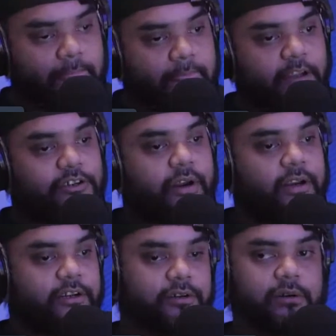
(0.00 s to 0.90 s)
the Drake
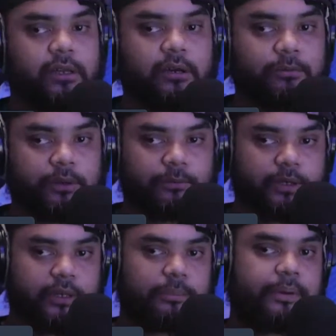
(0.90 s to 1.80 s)
controller. We
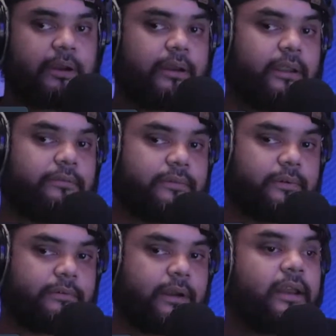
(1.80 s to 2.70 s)
did a parody
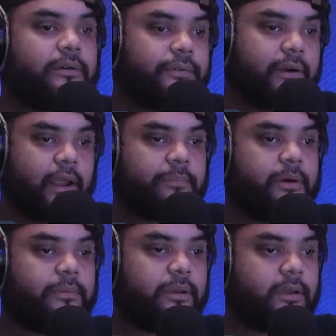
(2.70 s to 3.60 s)
right over at
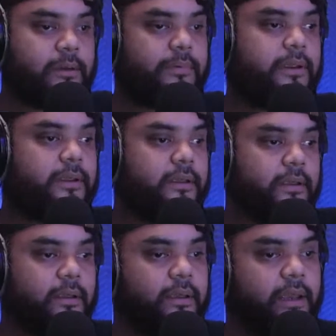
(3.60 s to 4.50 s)
Boba and Company
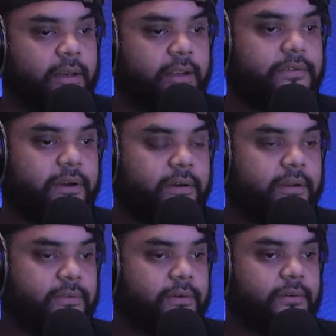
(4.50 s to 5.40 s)
in his area.
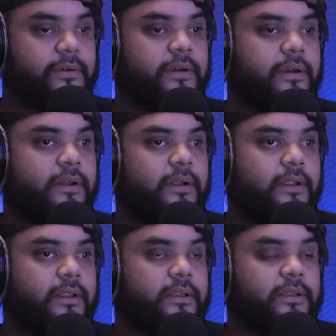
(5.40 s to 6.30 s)
So
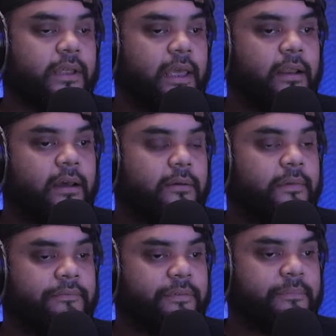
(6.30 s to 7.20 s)

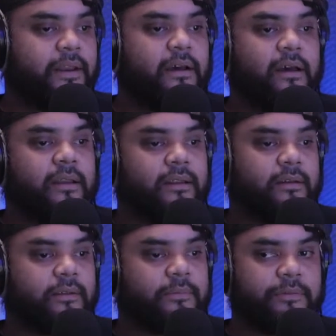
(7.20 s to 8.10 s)
and from then on,
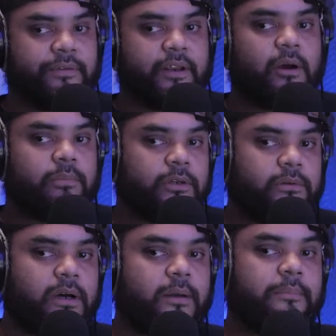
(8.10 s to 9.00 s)
the video
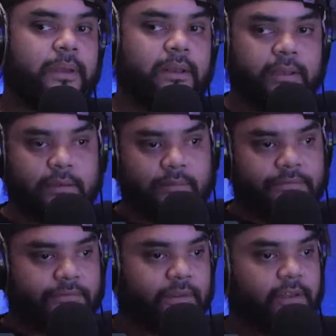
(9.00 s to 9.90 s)
blew up. It made like the
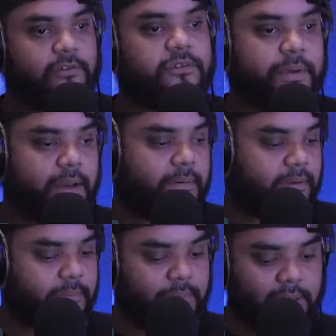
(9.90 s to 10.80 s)
Philly newspaper,
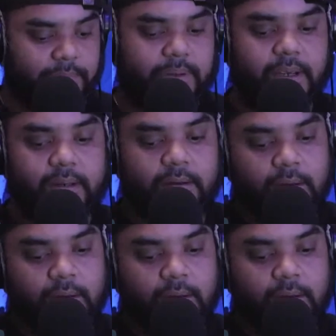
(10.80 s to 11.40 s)
the Billy Penn,